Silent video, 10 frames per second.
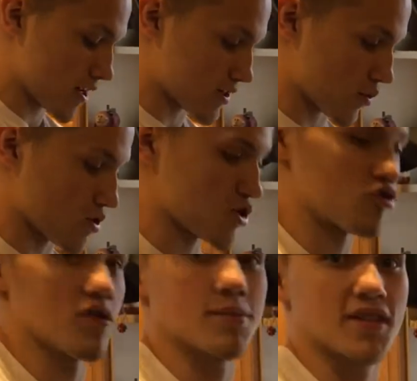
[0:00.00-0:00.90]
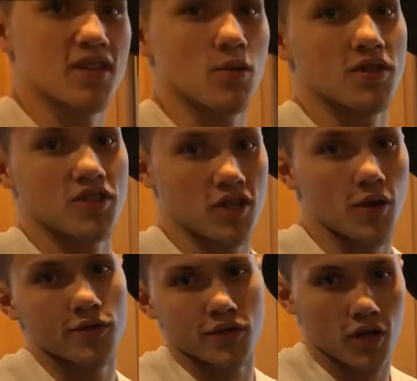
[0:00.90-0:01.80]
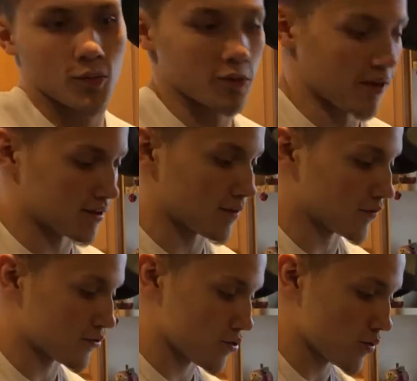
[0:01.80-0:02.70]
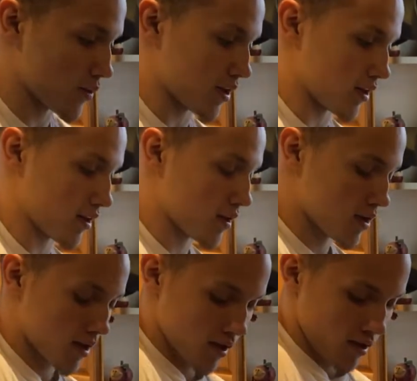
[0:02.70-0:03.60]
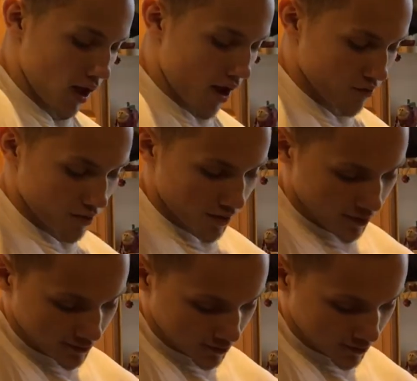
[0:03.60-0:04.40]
It's orange dreamsicle, which goes good with like the fruit and everything.